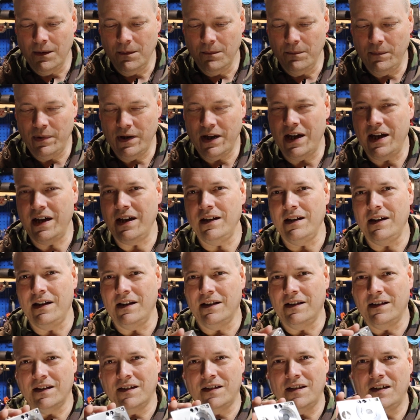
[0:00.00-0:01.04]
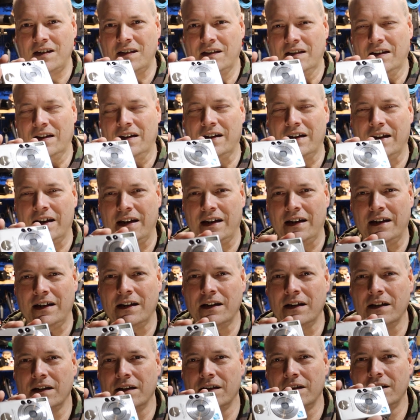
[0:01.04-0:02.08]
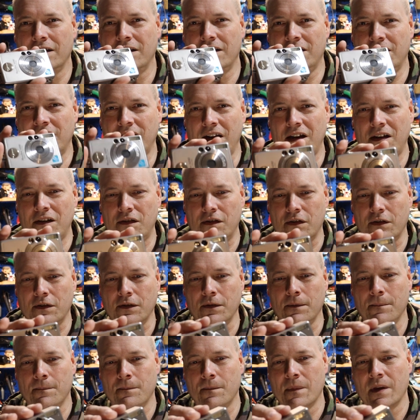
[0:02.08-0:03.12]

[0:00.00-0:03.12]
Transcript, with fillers: But it's a CCD sensor.